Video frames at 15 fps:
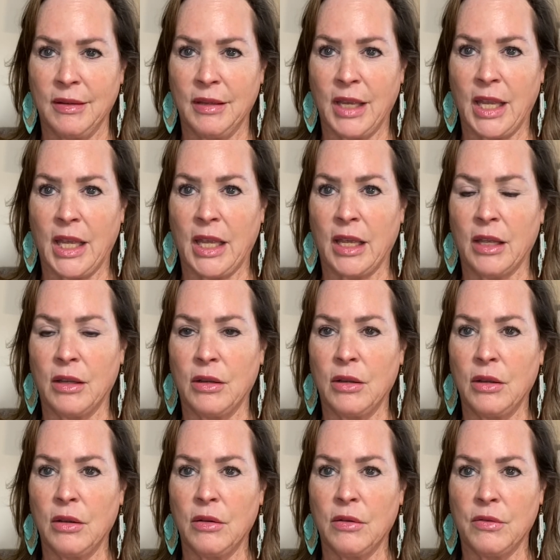in
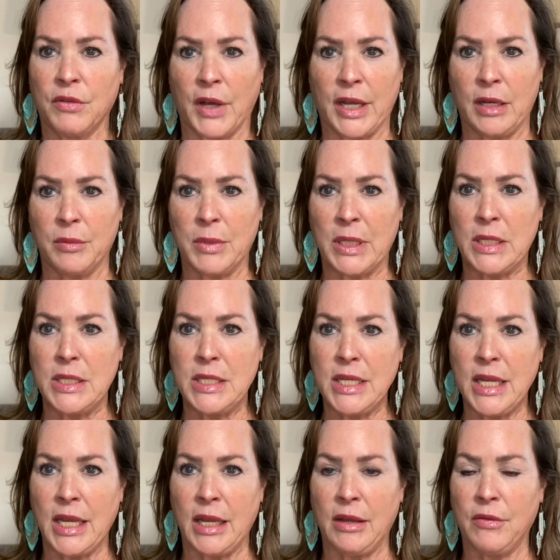vitamin
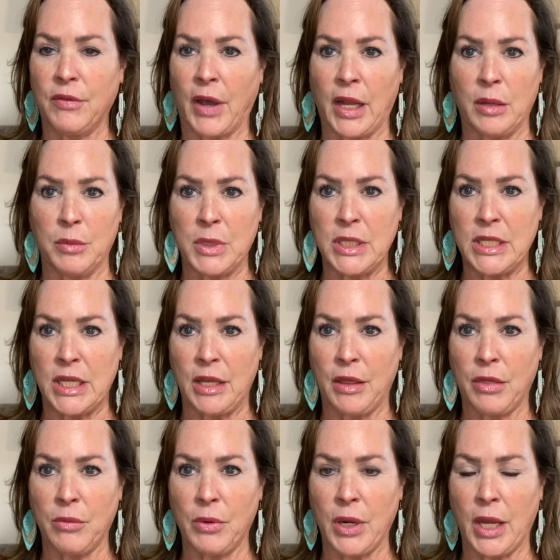
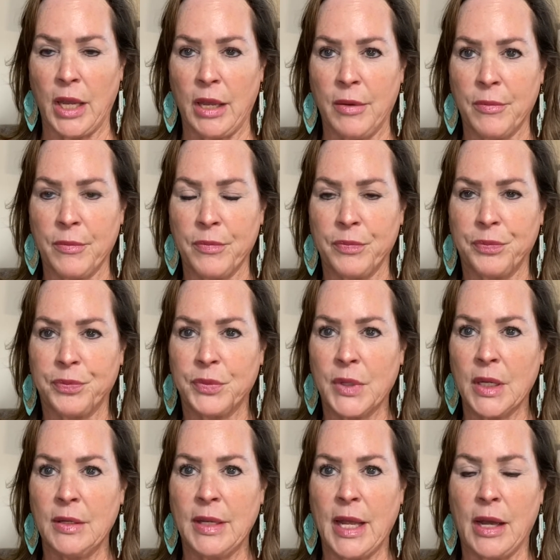D3.
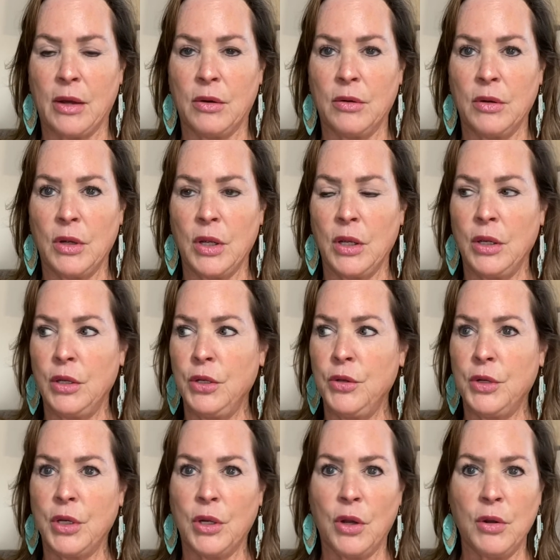Now, you
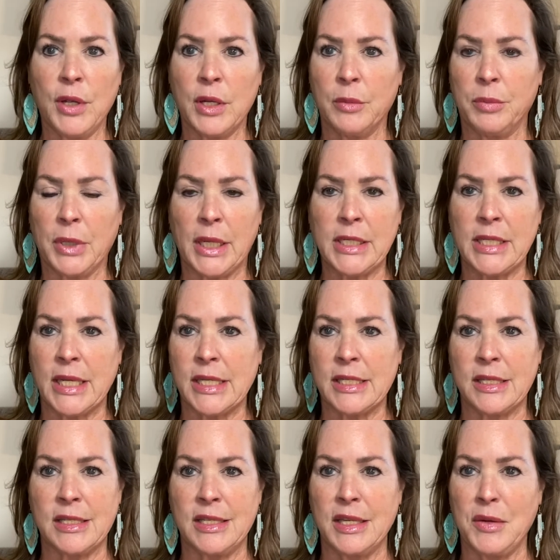can go get a blood test to
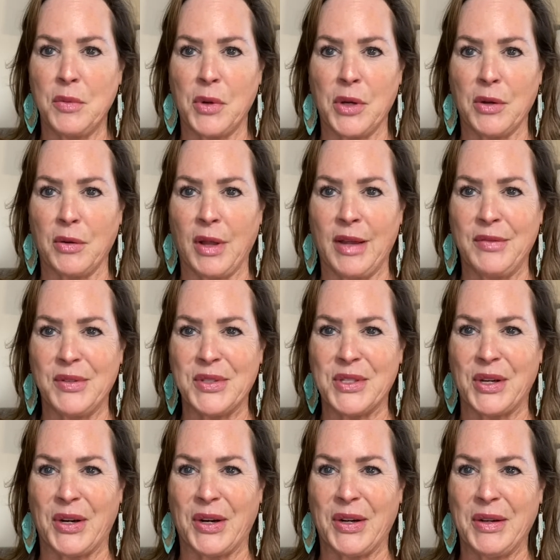see where your levels
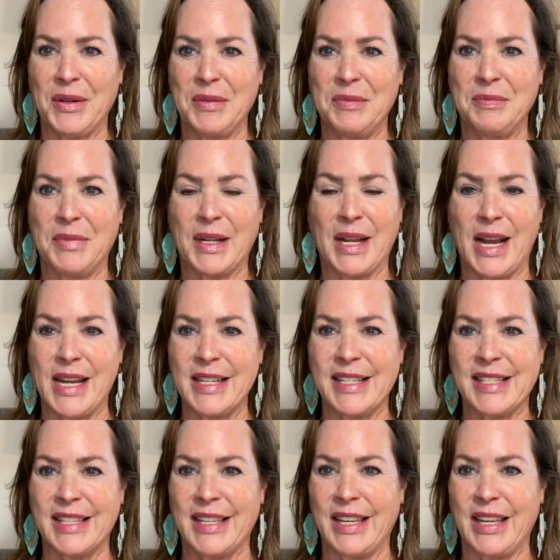are, but
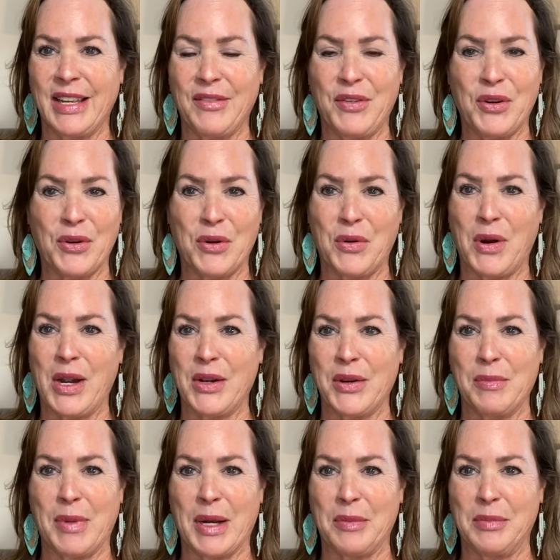honestly, if you're inquiring
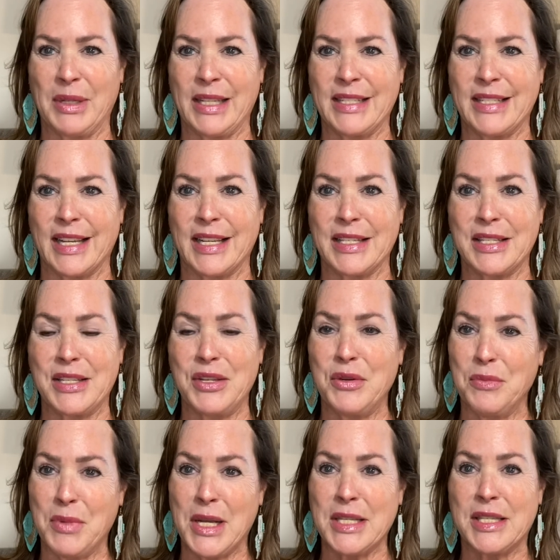about a blood test, you
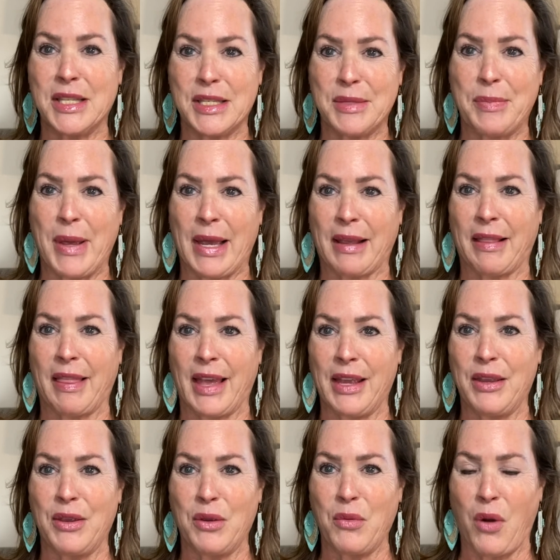must suspect that
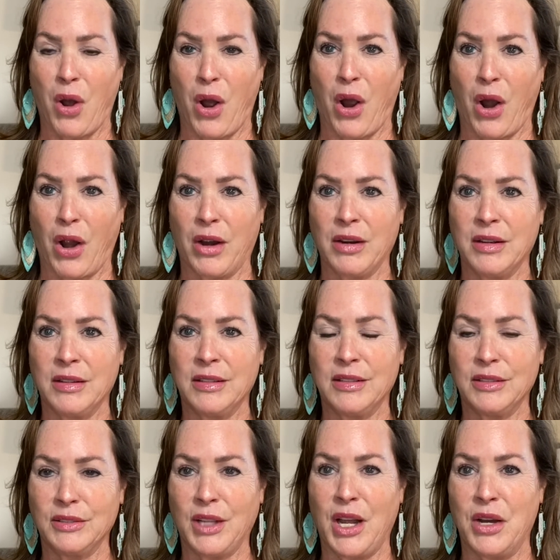you are
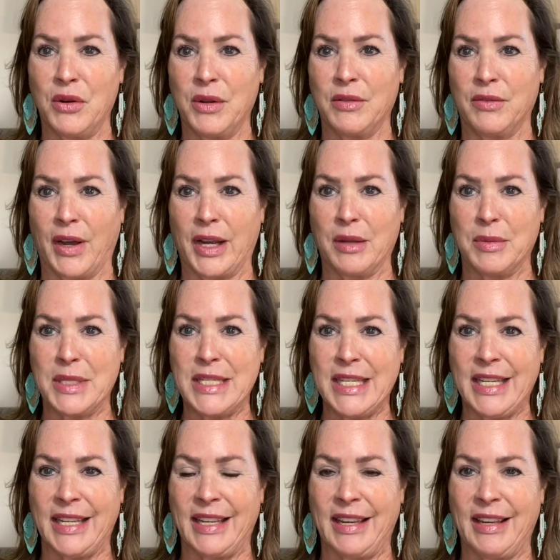low in vitamin
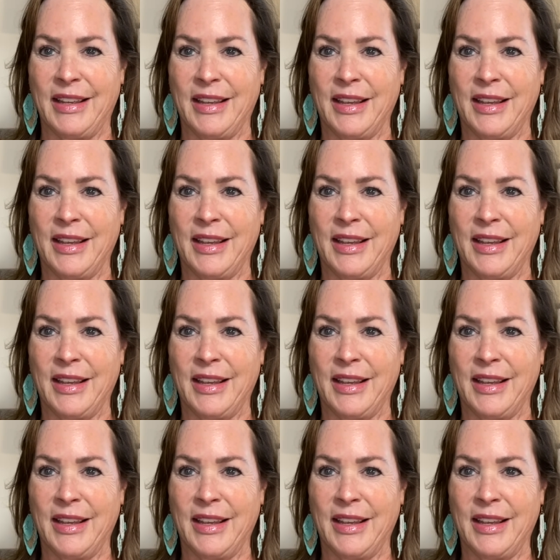D.